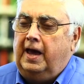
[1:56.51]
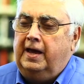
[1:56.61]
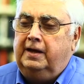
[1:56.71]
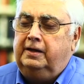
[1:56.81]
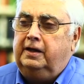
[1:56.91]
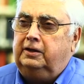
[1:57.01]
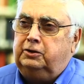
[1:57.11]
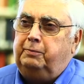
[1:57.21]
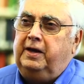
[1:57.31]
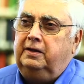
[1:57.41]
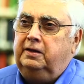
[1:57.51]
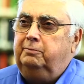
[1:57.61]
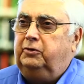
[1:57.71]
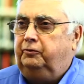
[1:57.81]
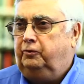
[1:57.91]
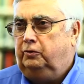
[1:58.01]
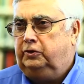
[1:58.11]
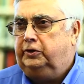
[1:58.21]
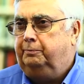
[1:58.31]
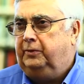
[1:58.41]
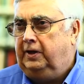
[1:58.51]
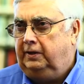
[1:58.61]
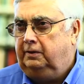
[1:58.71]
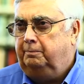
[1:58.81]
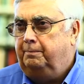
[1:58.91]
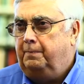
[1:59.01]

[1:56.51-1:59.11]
and expand them to full ship data.